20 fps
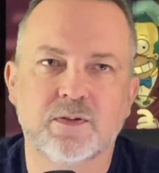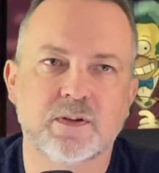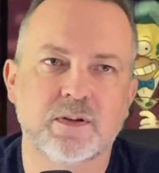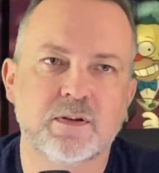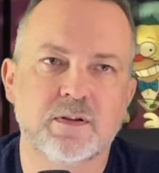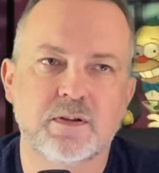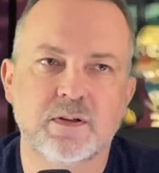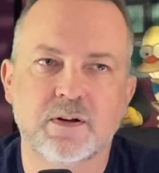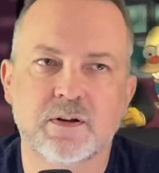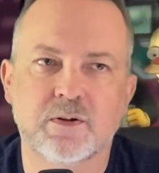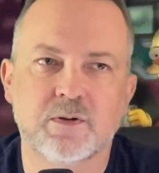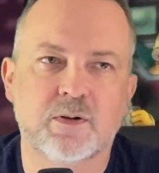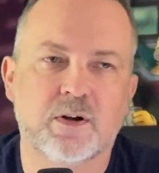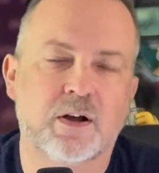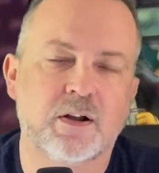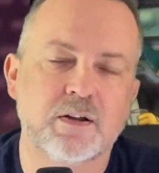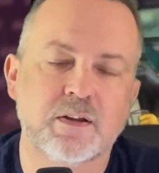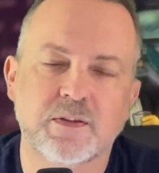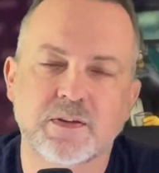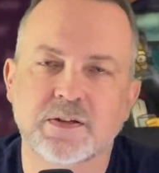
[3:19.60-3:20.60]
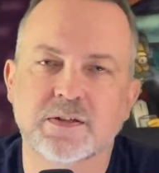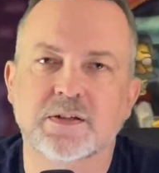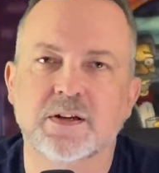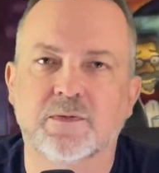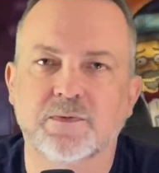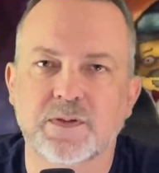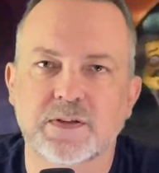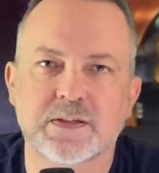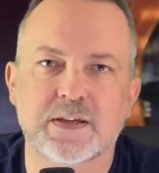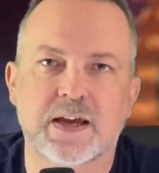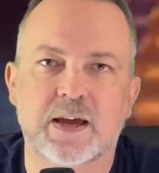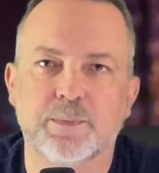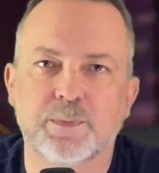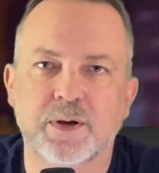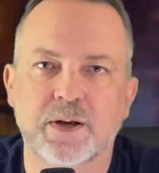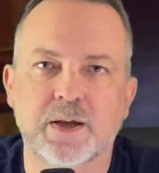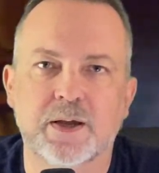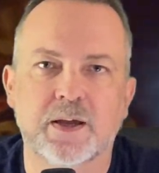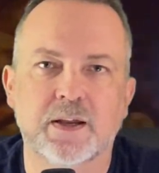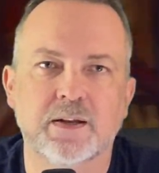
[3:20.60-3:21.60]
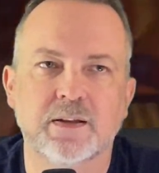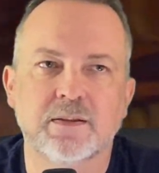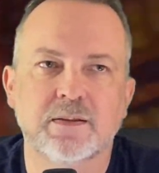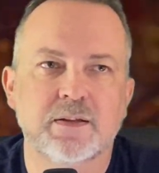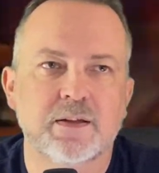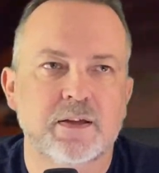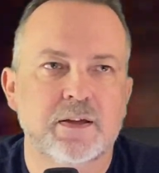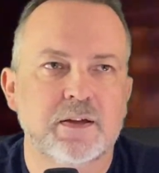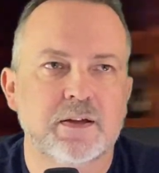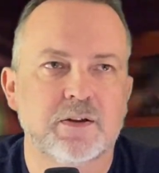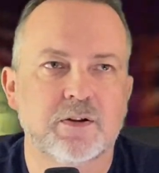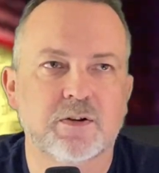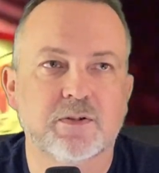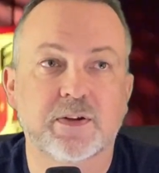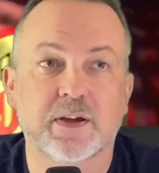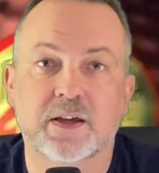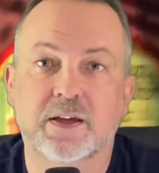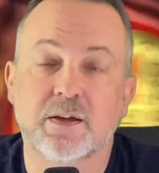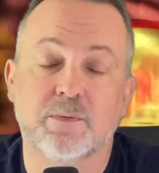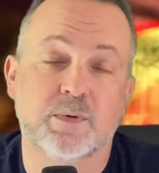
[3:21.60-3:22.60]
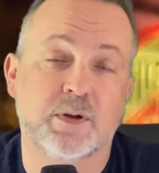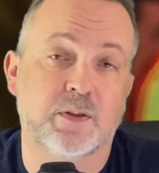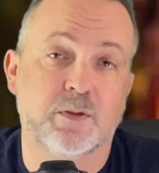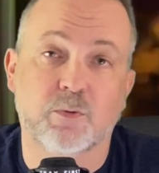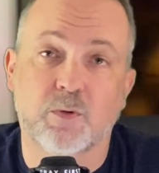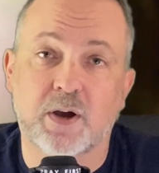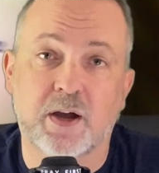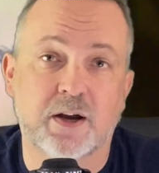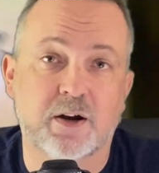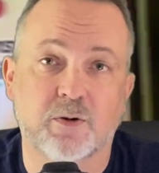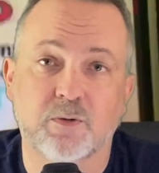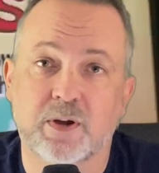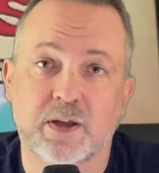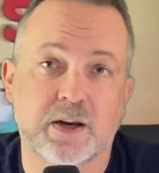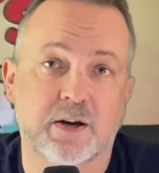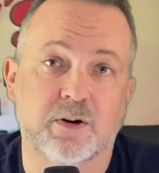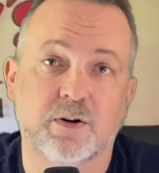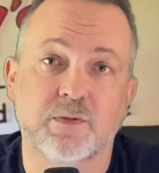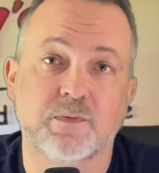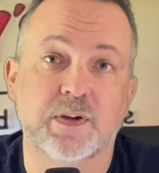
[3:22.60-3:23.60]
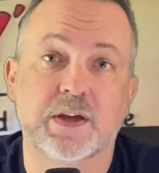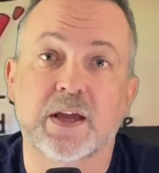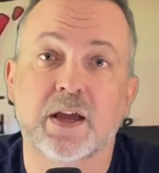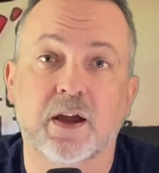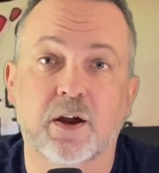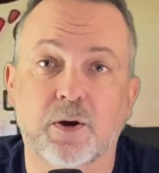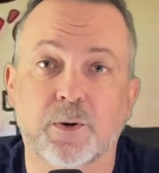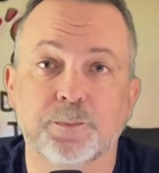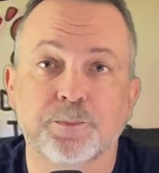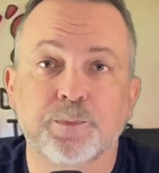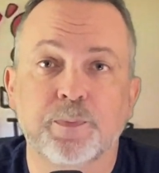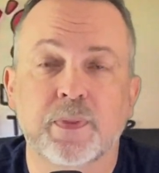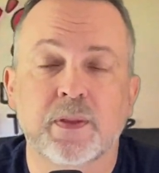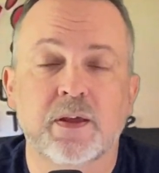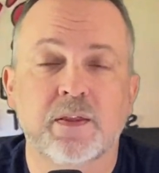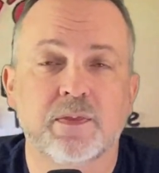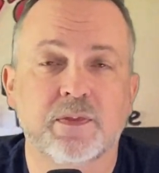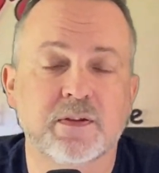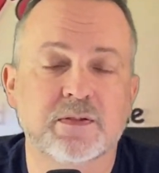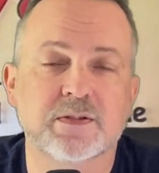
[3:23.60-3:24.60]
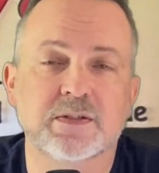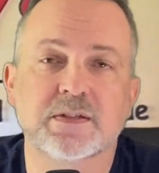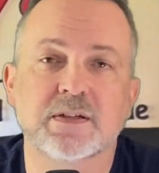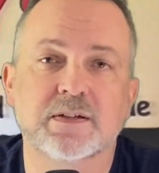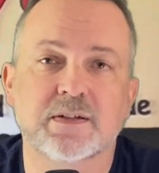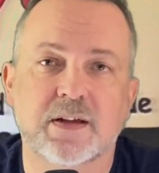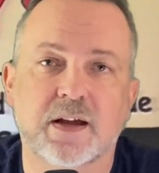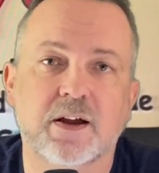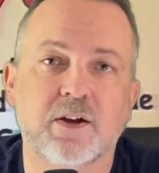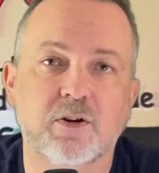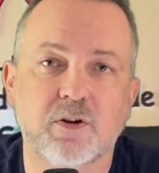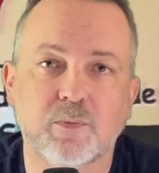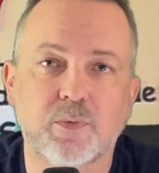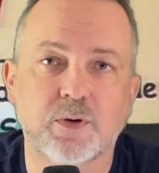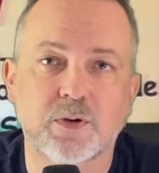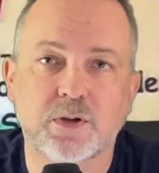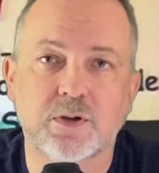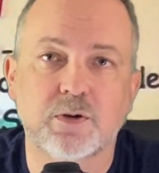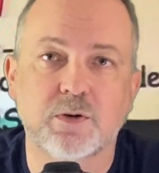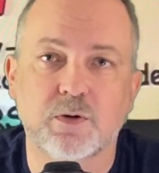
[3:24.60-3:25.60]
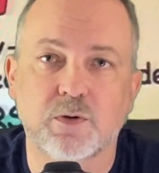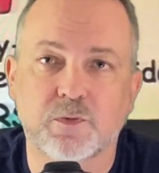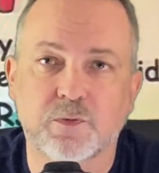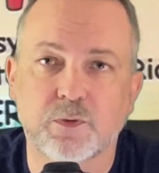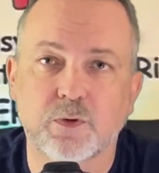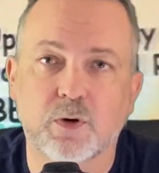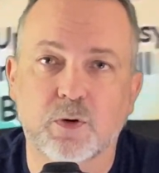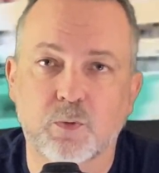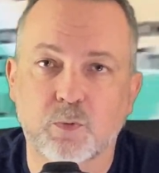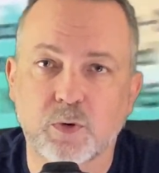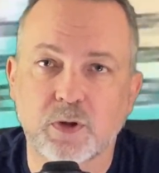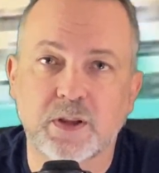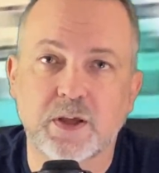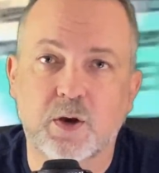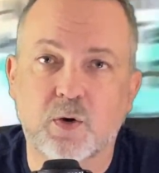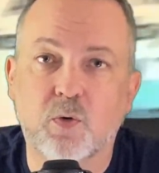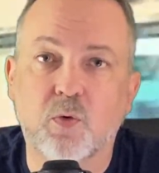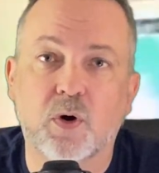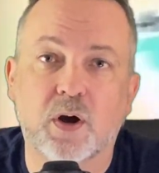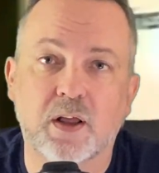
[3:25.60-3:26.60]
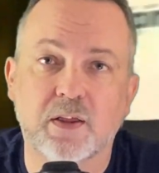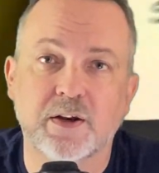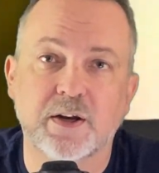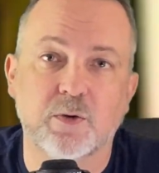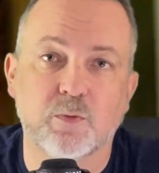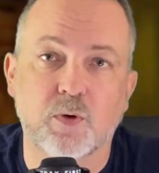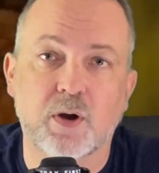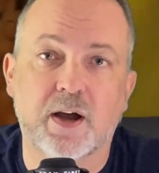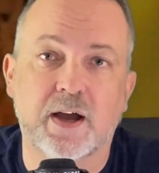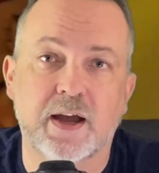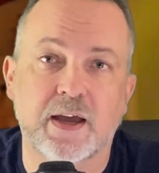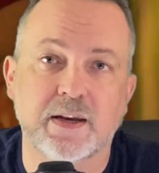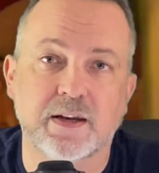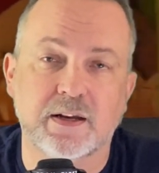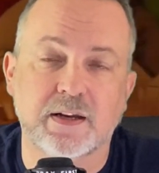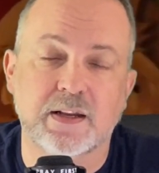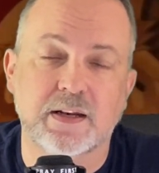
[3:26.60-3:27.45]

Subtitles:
and, you know, all of the stuff that's happening, and you're just like, get me on the ride already, I don't even care. This is a terrible queue for a really quality ride, and it